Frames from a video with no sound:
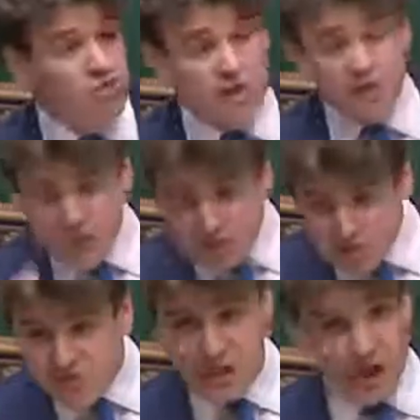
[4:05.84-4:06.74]
that if it
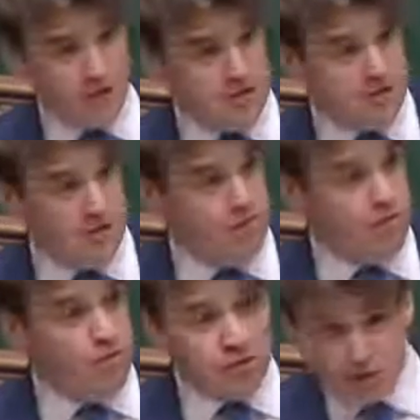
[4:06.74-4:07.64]
is the case
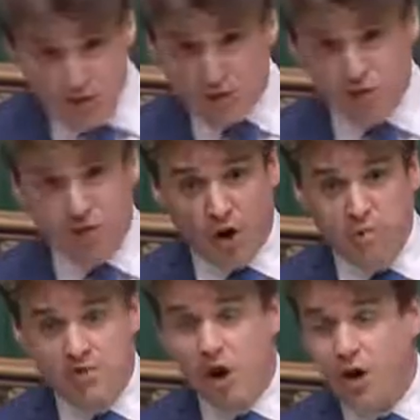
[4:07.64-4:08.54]
that certain crimes